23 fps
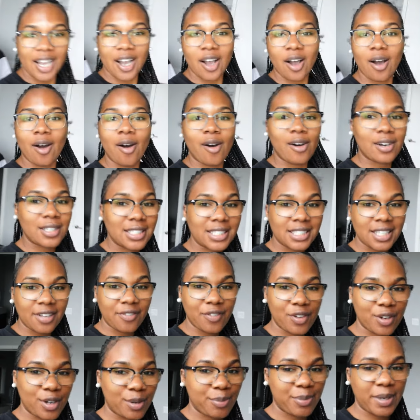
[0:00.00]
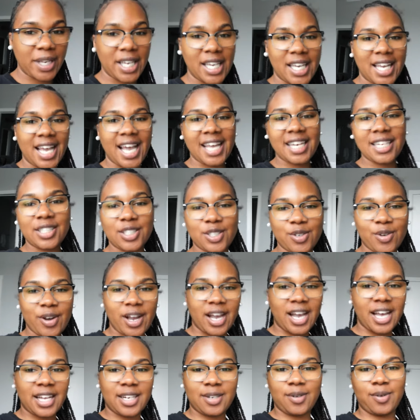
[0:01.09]
got all the stuff on the bed. I done
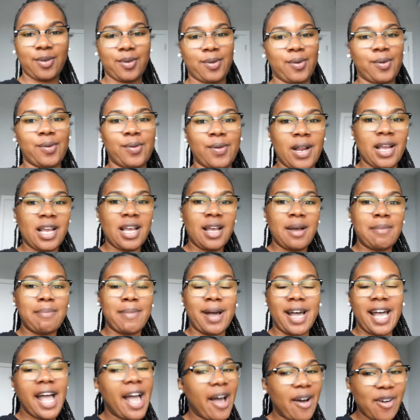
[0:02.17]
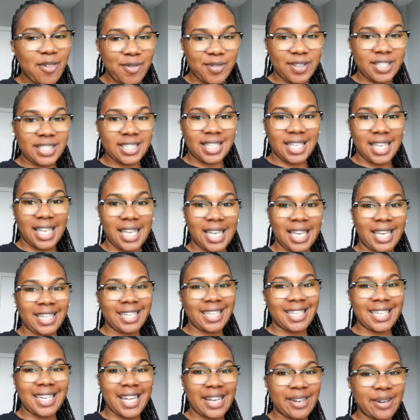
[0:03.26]
tried on my outfits again
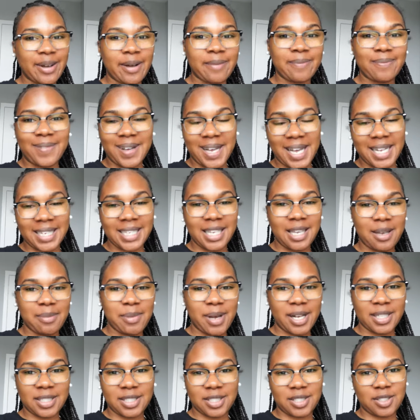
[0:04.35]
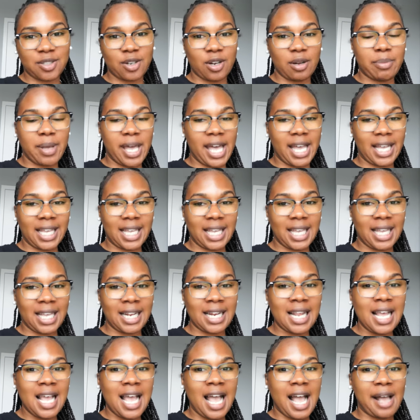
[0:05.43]
and now I'm finally about to start packing.
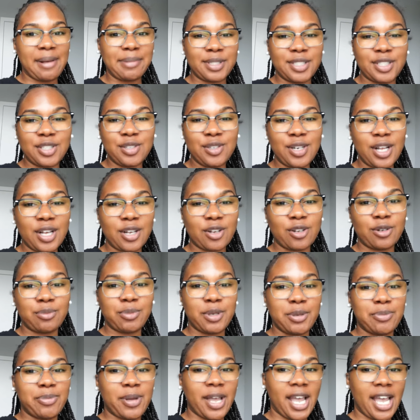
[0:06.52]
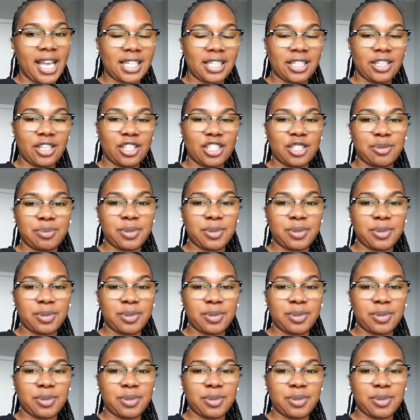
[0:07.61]
I'm still not going to be packed 100%